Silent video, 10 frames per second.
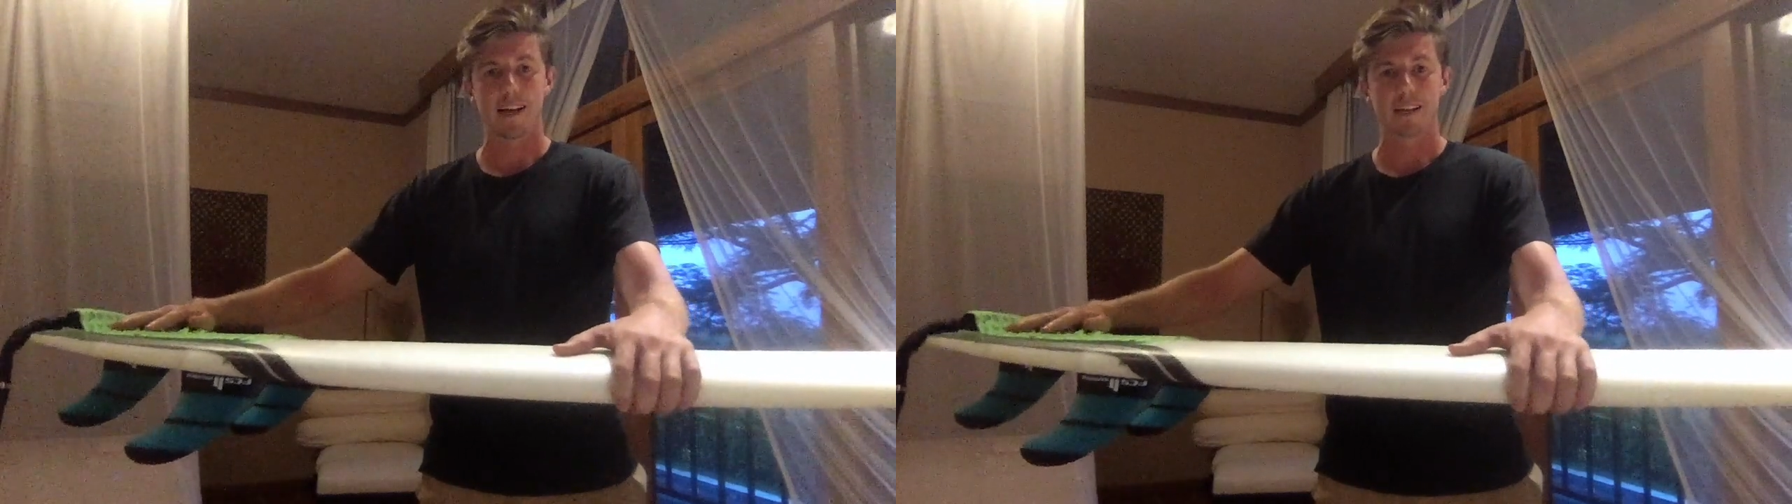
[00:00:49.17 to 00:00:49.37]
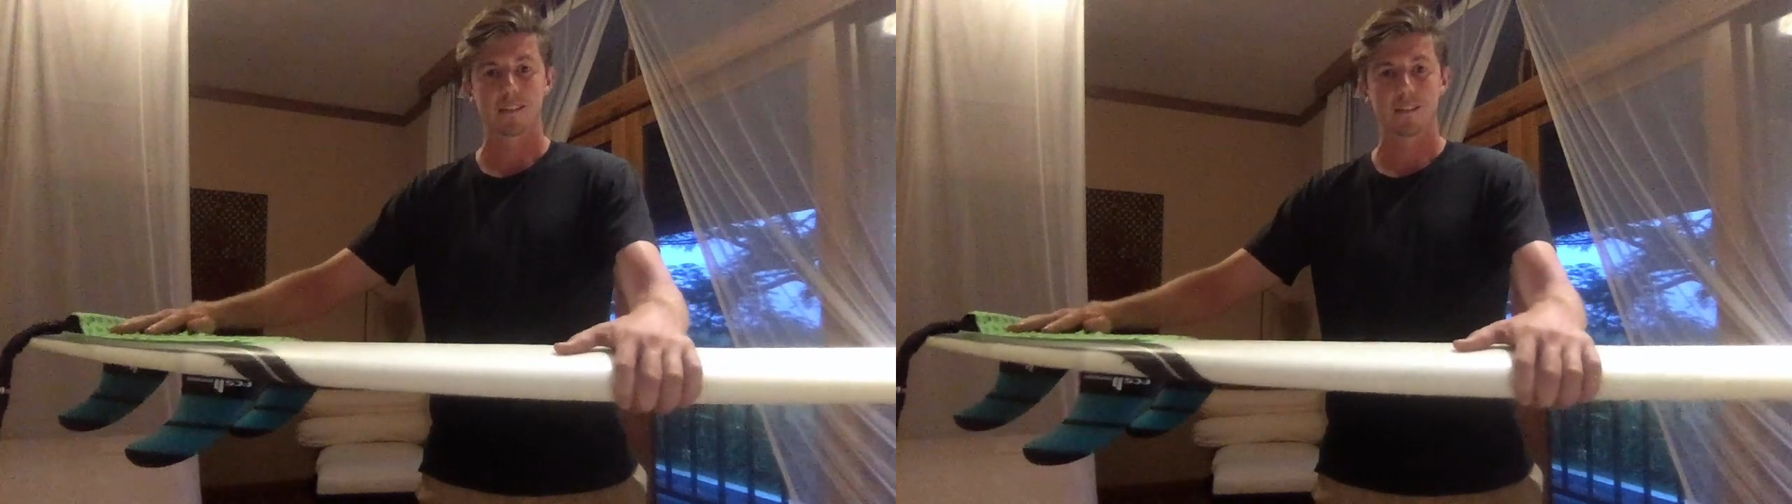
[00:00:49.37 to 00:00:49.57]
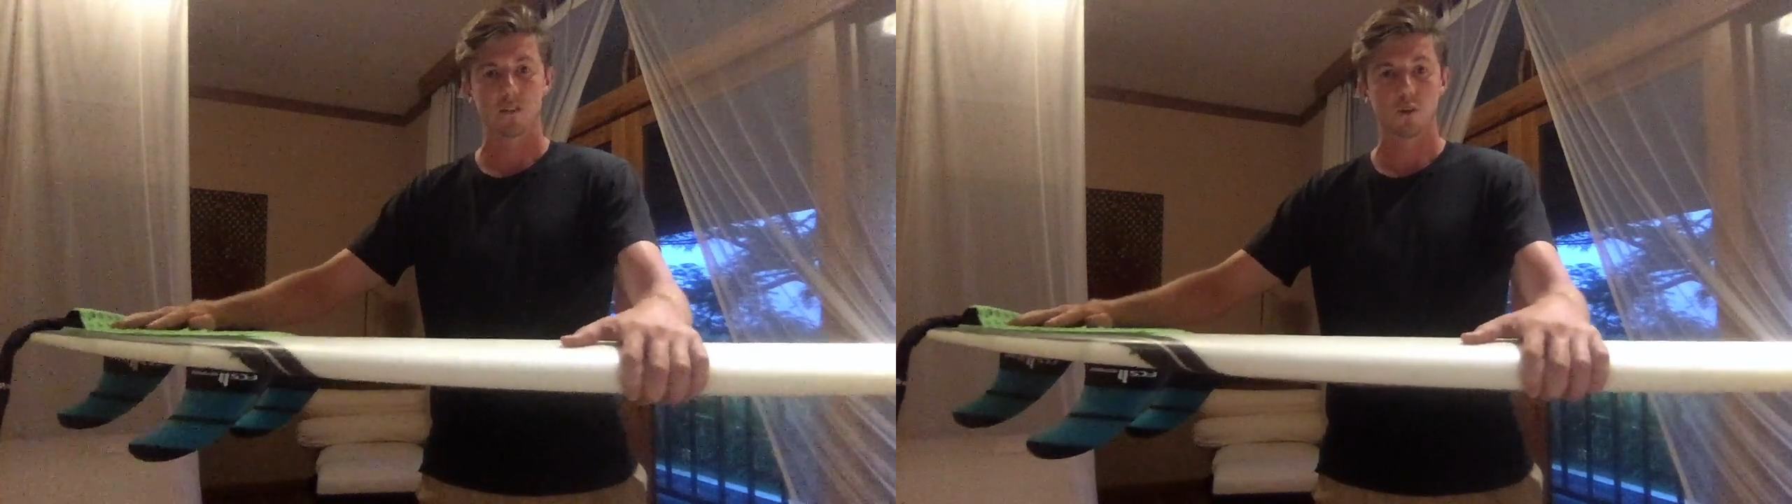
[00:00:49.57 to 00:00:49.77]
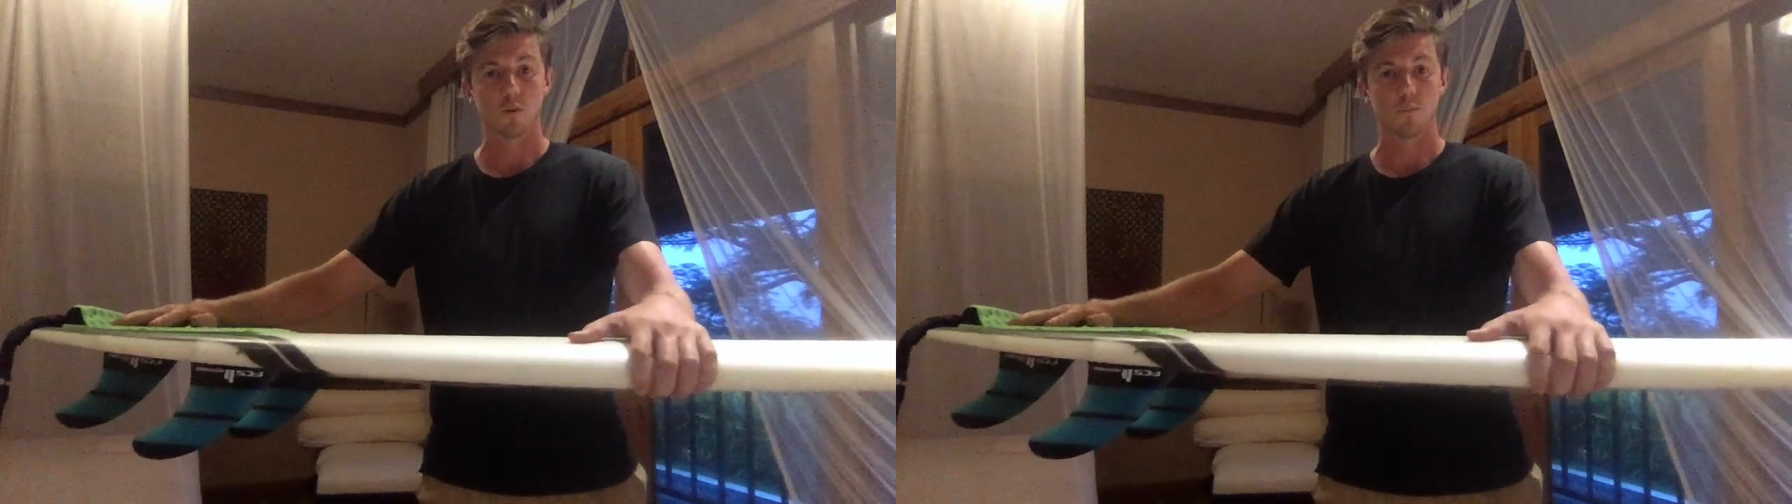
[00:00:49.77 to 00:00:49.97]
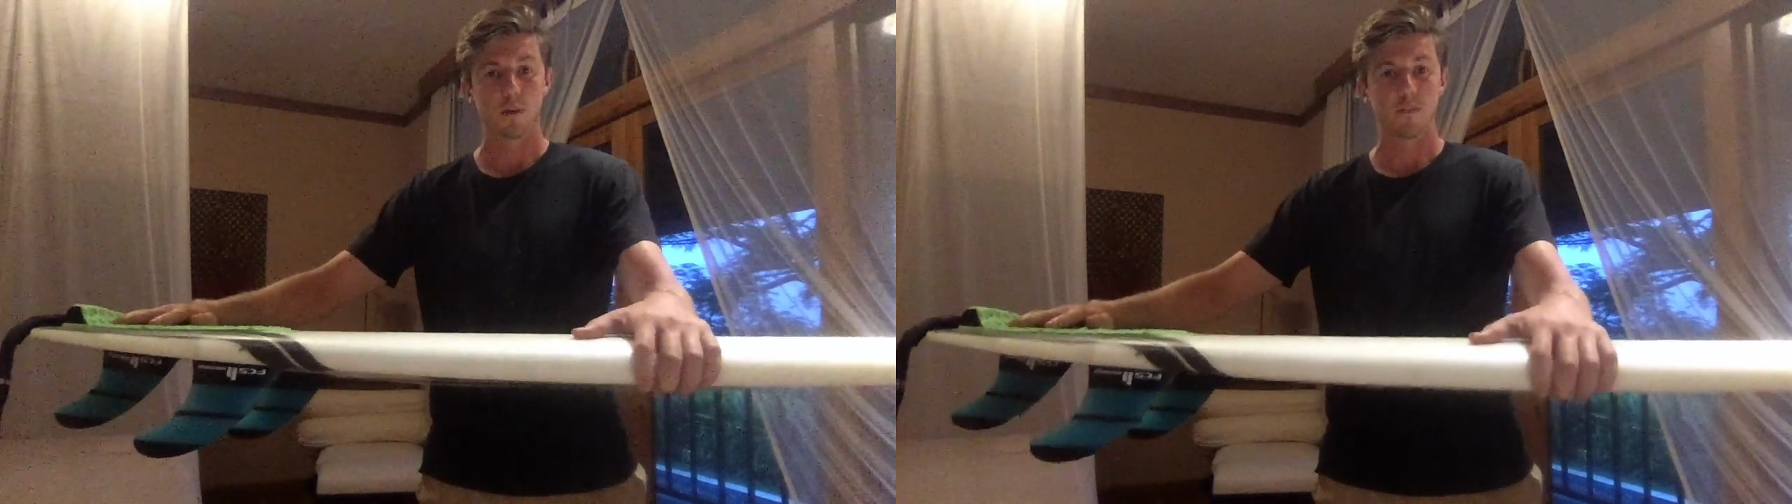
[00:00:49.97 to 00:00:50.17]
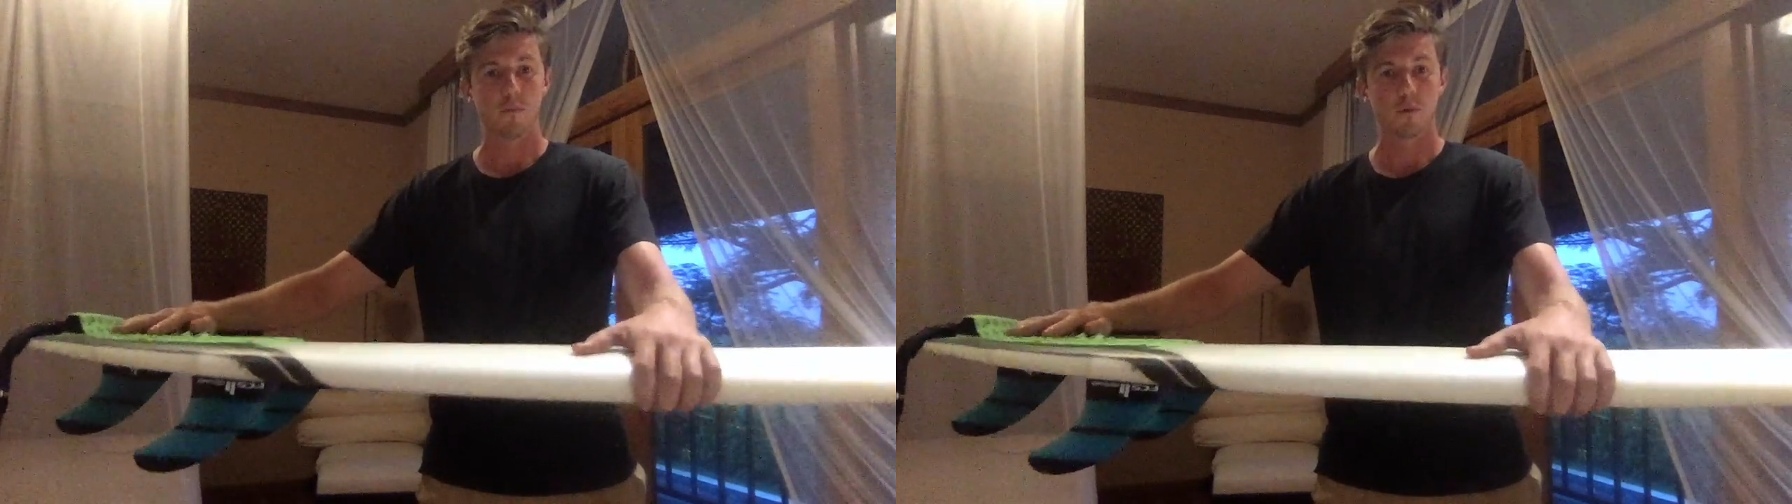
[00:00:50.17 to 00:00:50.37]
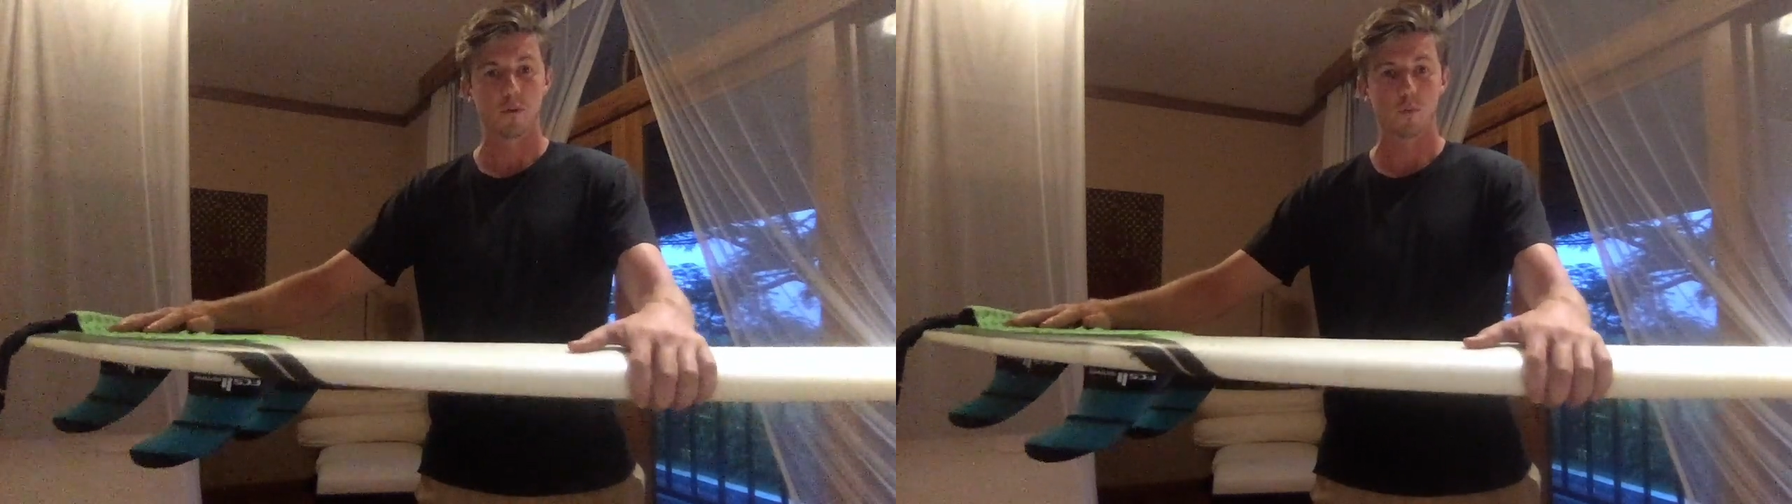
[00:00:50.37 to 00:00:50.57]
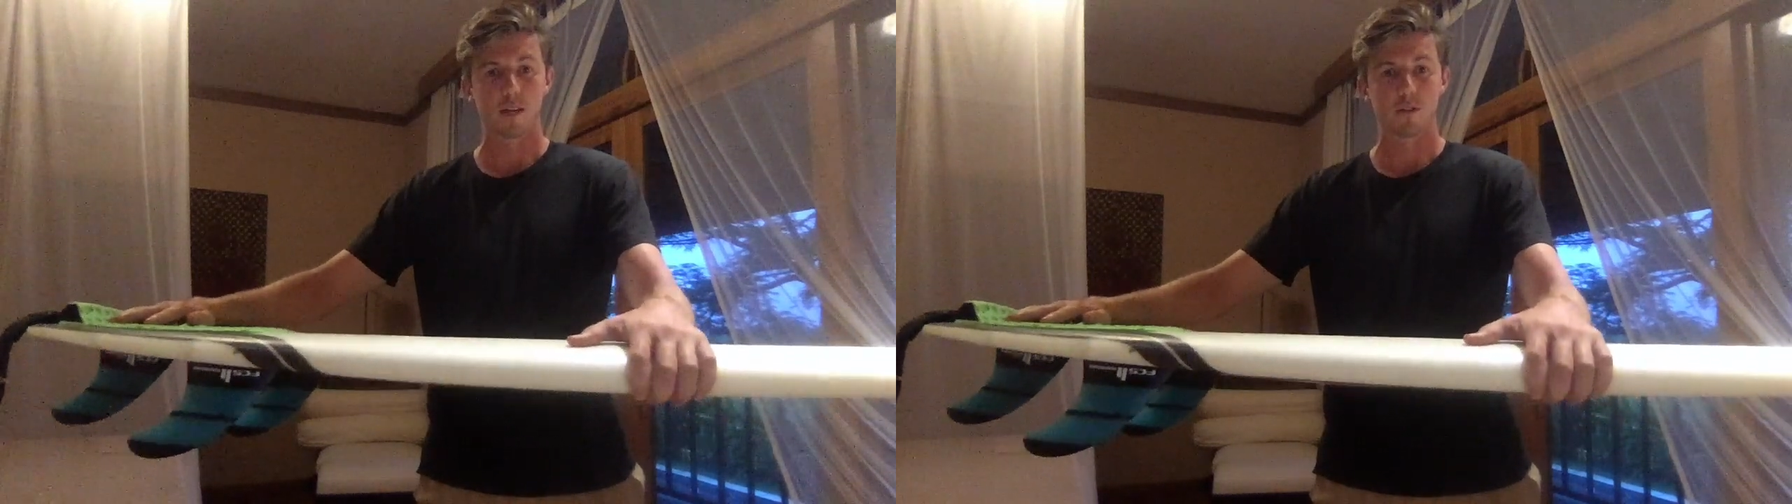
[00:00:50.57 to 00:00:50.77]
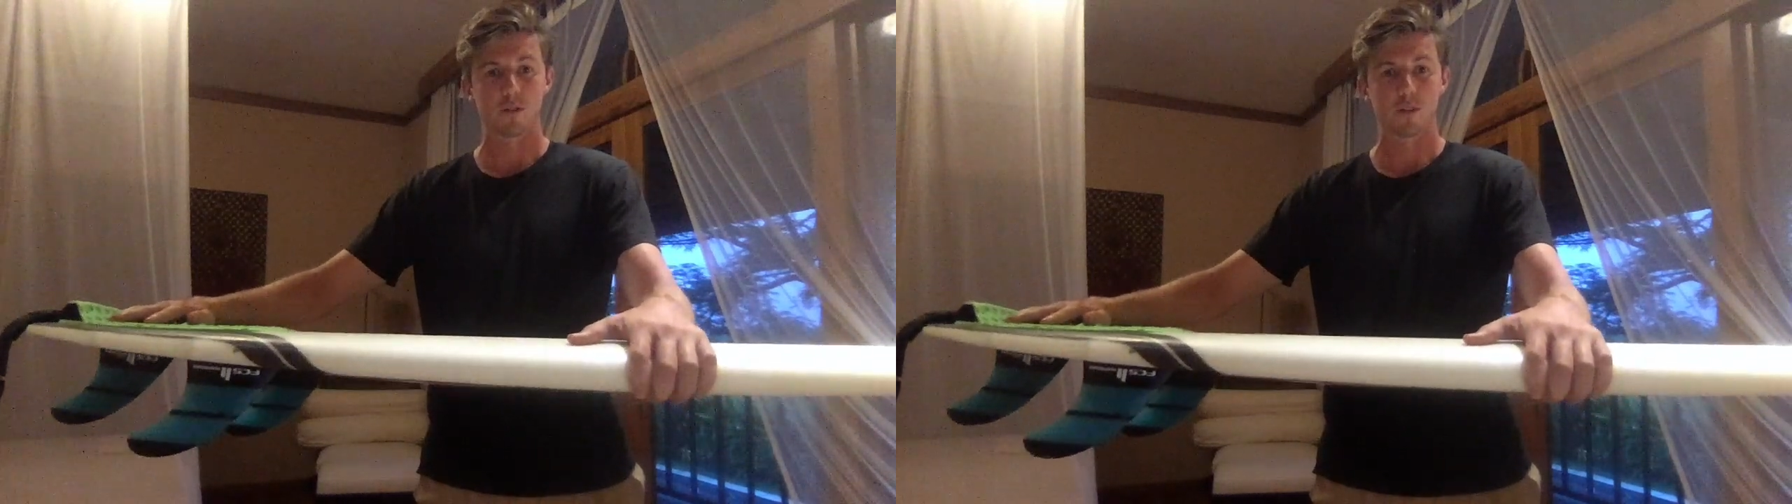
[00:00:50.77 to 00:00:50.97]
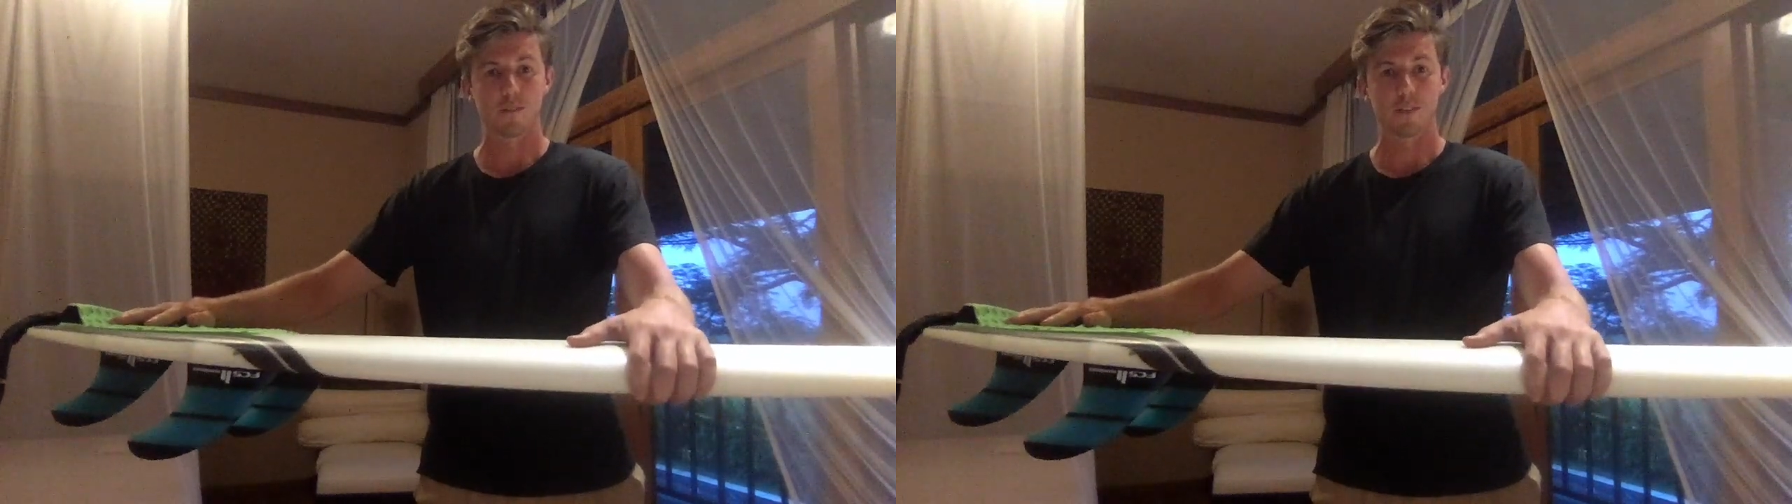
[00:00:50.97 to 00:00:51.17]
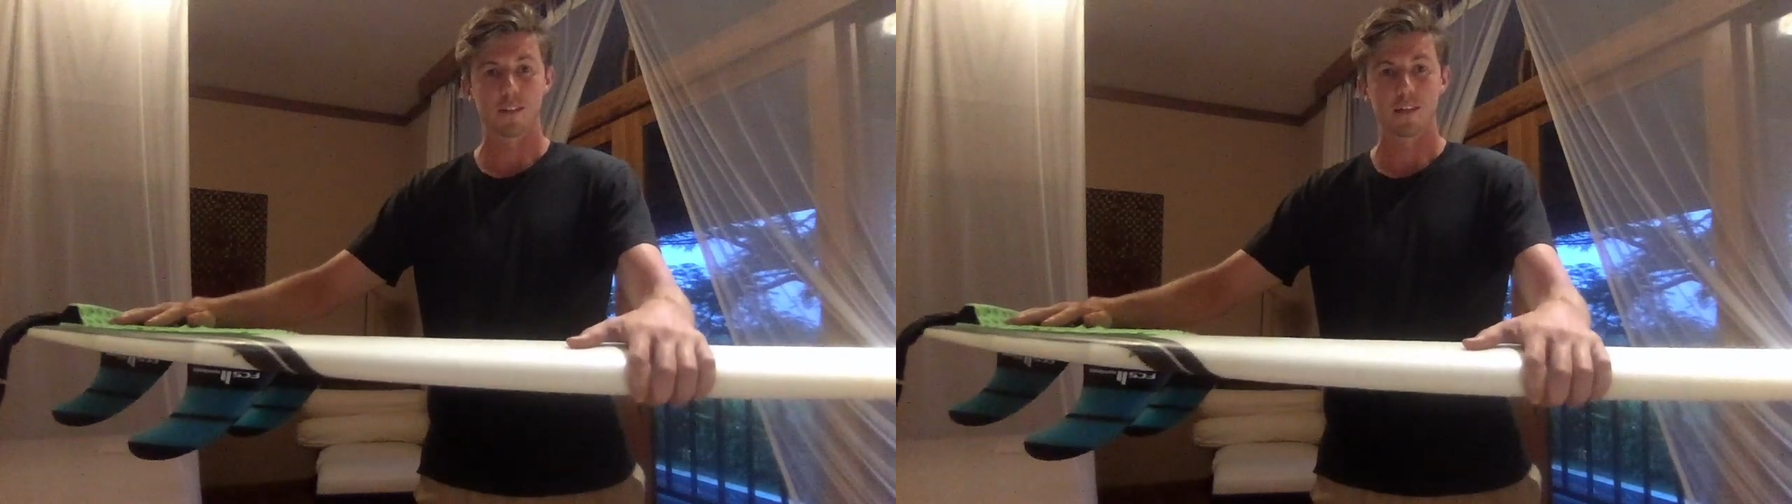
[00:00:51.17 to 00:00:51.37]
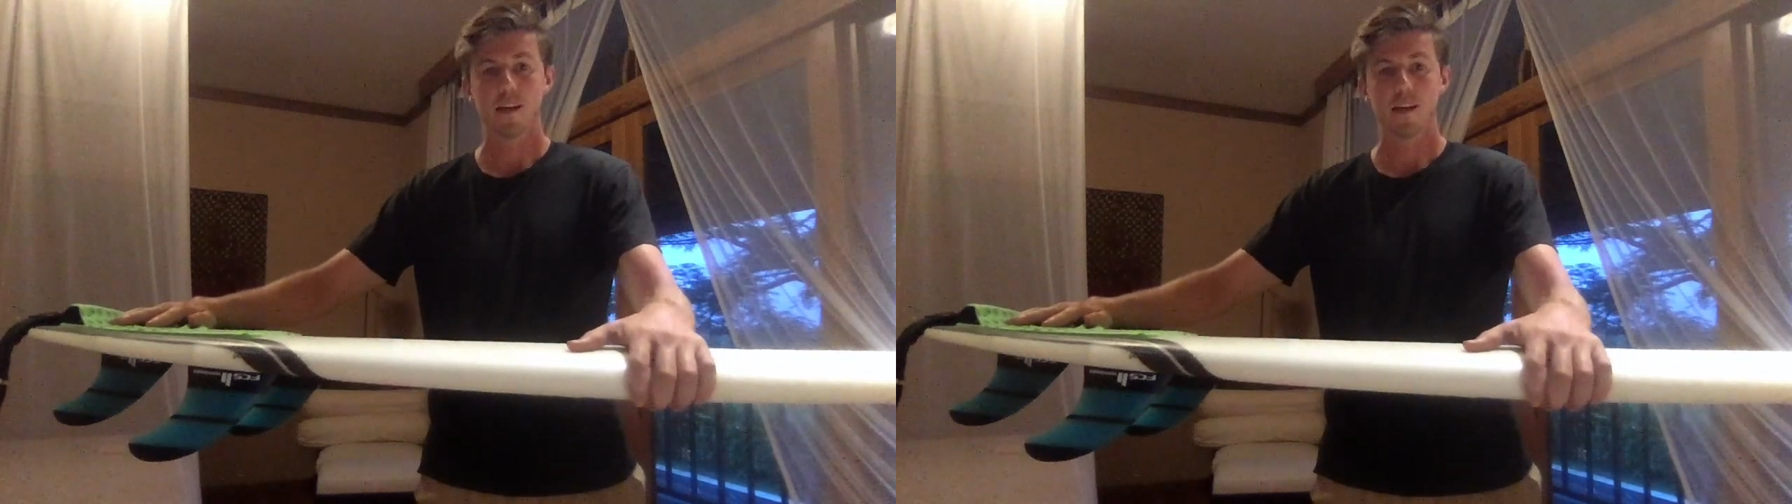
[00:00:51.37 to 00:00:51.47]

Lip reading: acts as your pivot point while you're surfing.